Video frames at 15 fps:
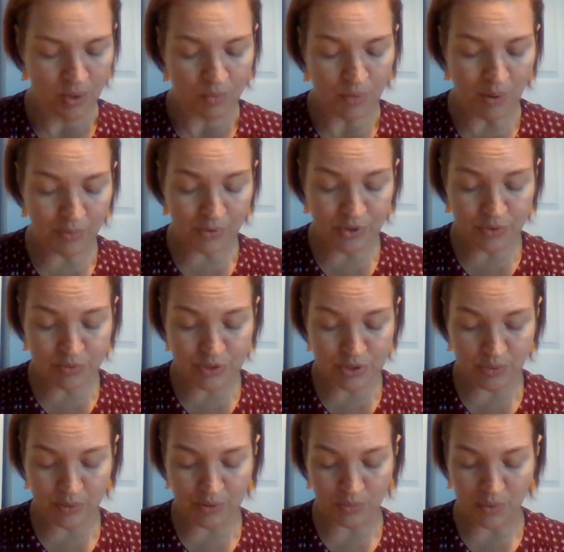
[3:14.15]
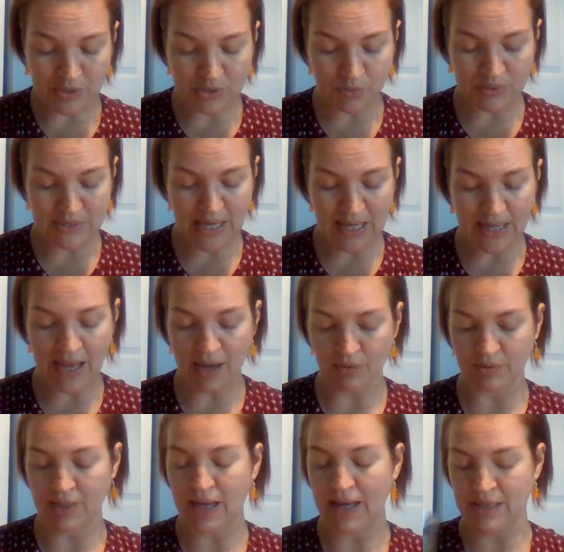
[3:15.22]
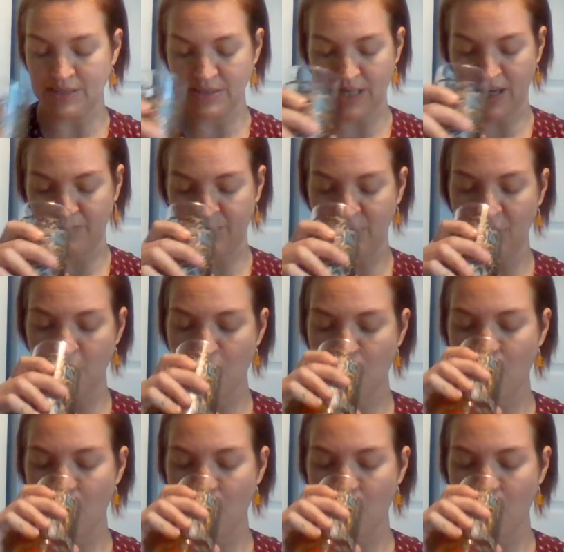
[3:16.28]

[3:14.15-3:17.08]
What will you do with the ones we take out? Asked Ivy.